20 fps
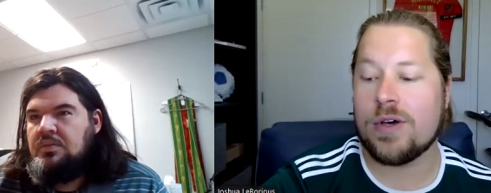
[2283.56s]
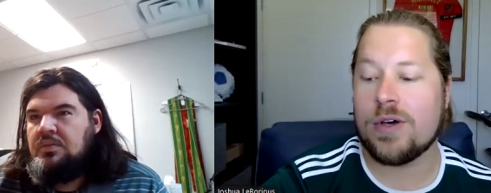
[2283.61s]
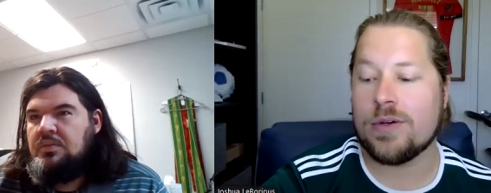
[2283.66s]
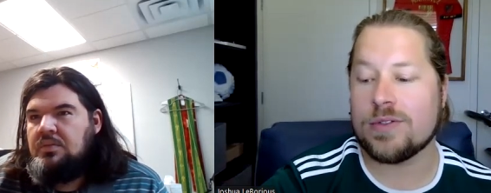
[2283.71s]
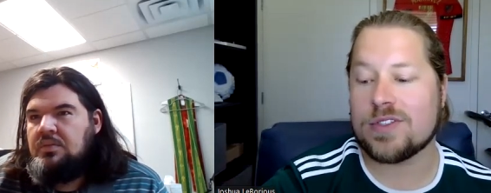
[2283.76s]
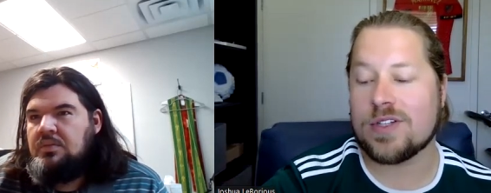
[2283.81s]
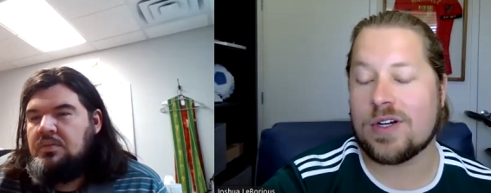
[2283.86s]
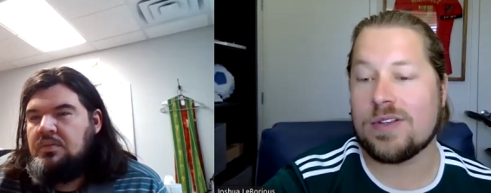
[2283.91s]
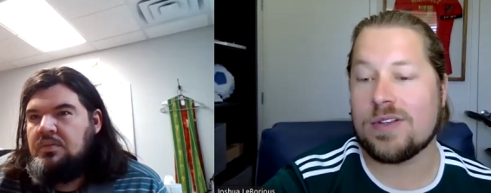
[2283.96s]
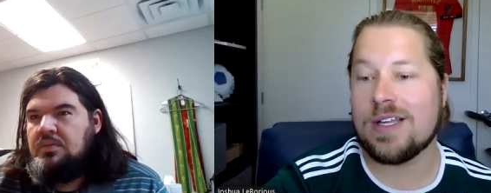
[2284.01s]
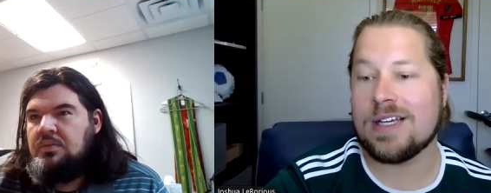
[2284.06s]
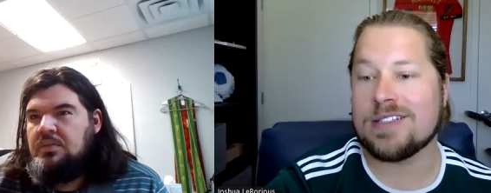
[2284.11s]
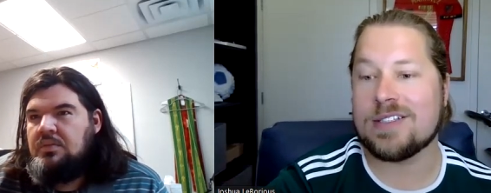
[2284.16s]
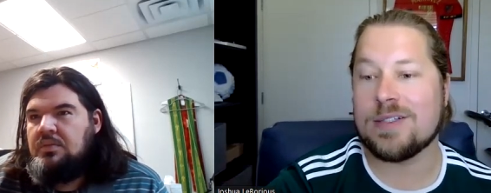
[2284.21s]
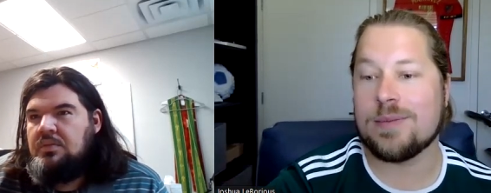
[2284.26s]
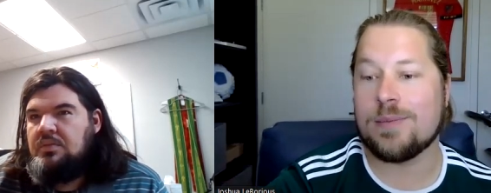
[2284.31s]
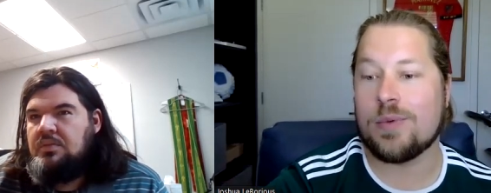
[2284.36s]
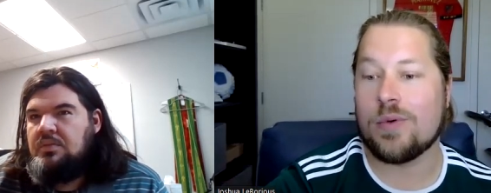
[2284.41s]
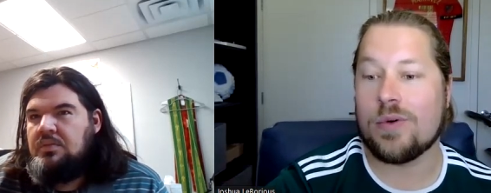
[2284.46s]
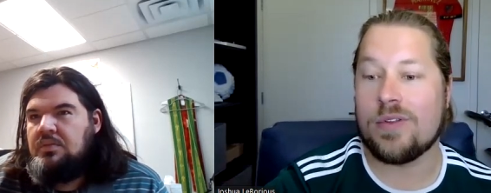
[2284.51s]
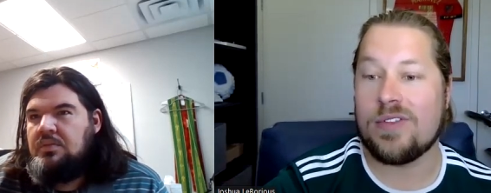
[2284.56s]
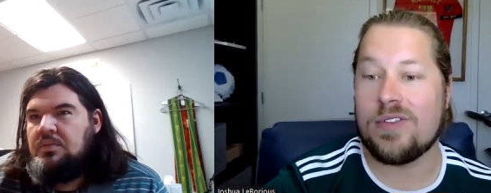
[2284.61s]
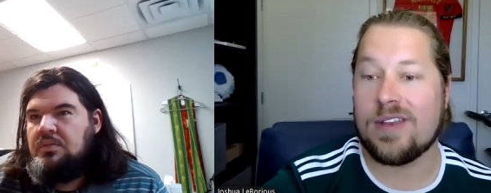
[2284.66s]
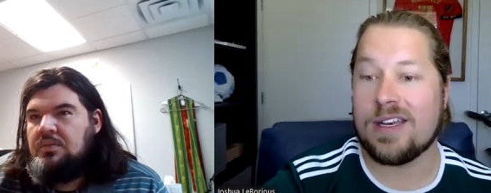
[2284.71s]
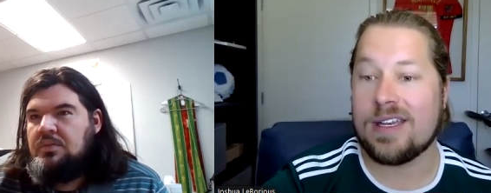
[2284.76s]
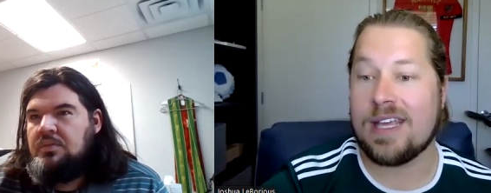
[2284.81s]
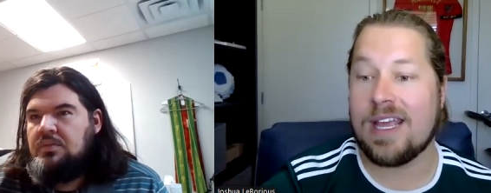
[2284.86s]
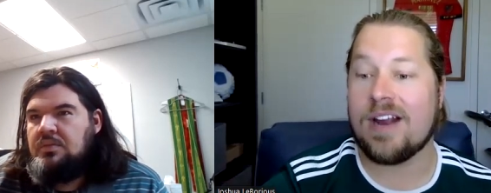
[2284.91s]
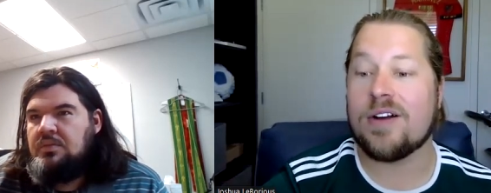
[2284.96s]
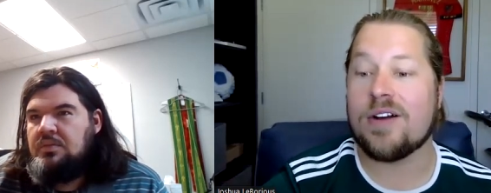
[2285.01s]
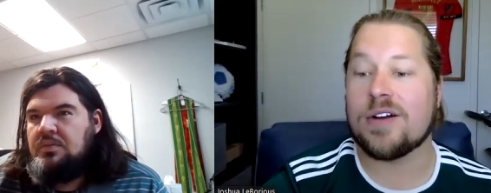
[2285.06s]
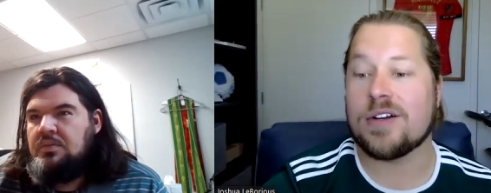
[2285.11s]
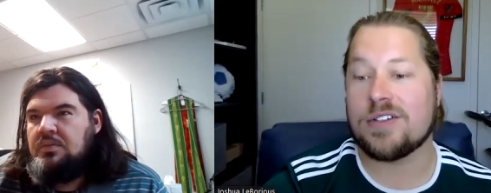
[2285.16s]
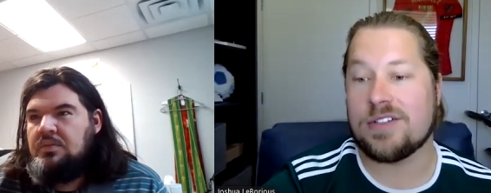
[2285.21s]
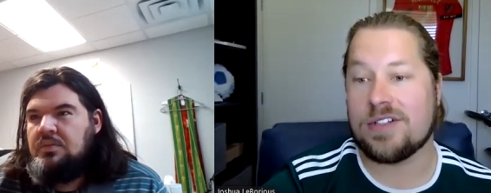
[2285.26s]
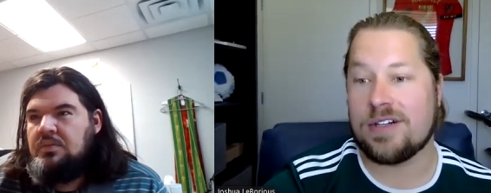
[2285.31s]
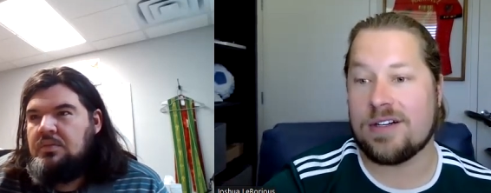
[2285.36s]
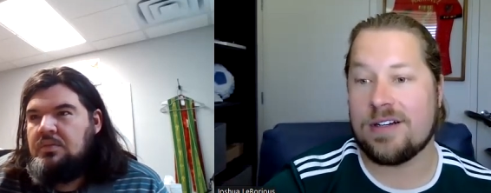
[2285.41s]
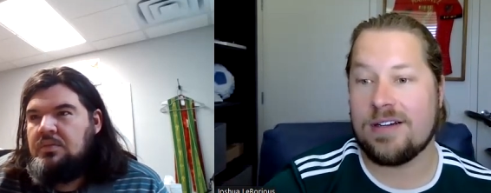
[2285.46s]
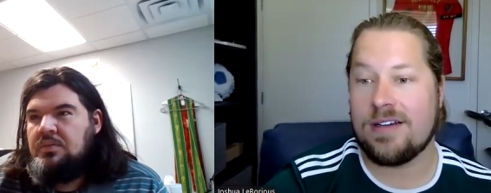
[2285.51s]
Speaker 1: those are less important than character
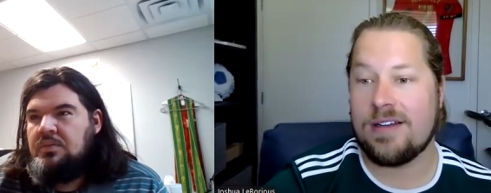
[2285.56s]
